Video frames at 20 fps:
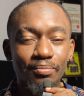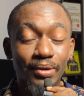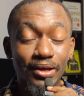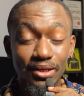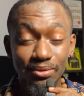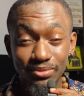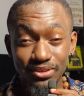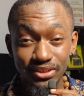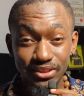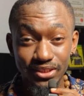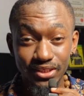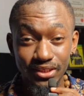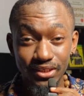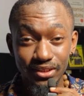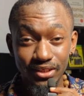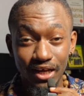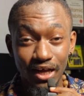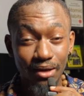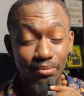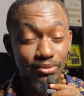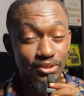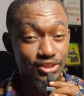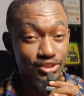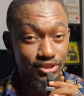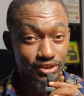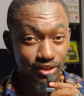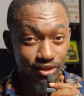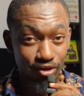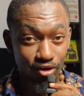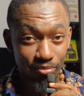My name is Dean. I'm a
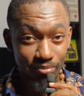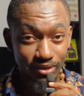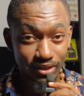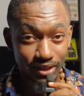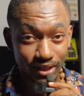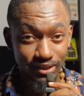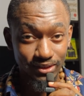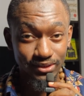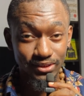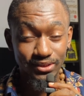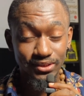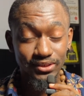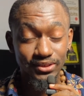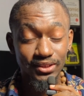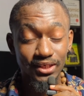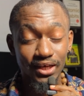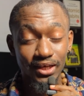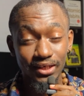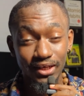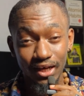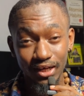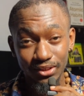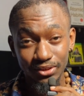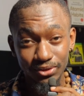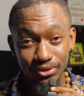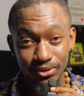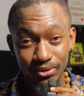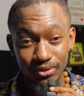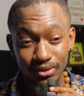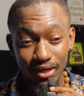digital comic artist, an
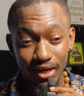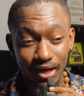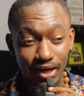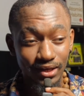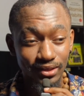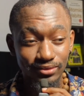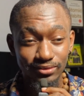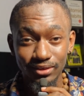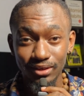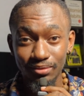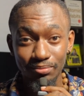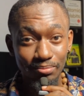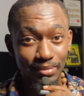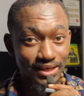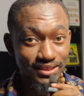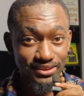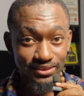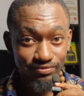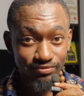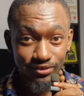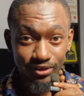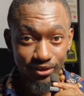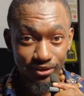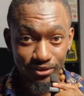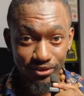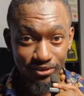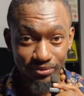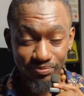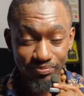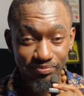actor, and a massive
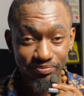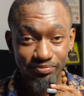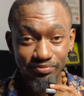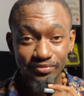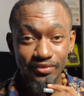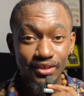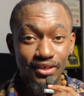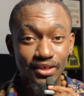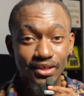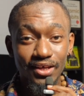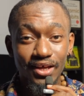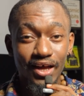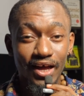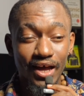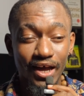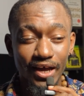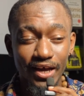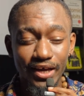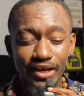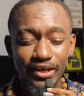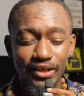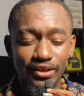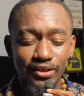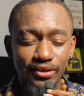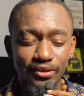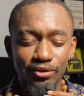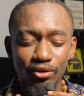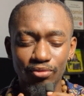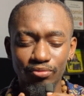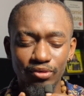nerd.
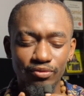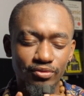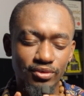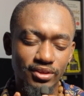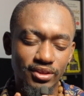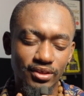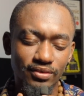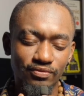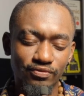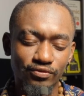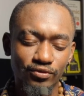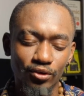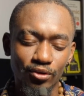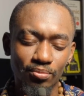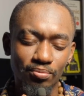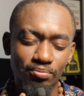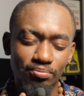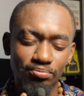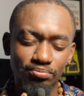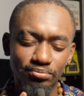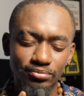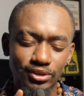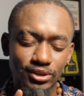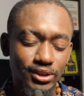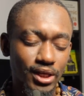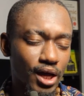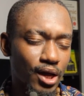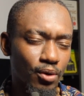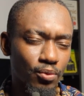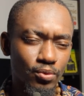I love everything from
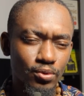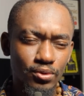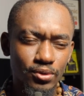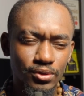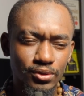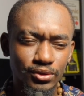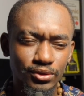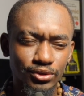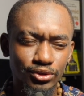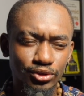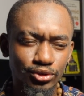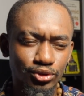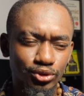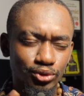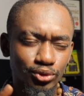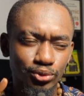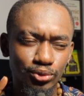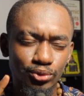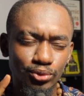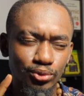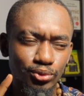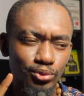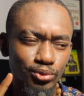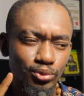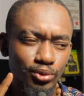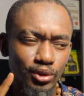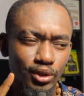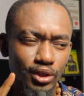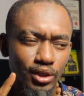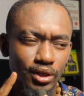Star Wars
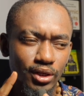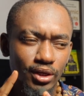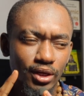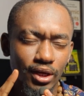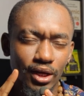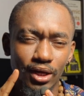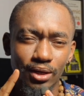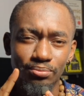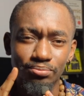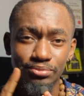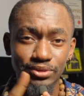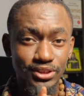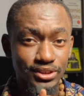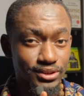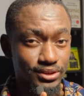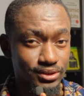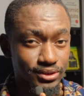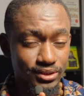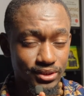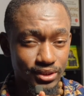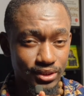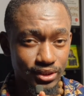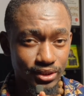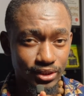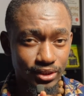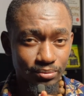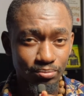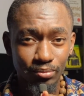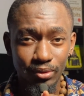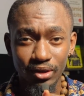to
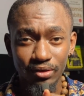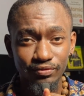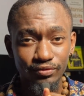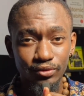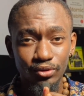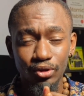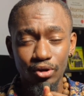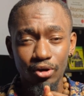DC, Marvel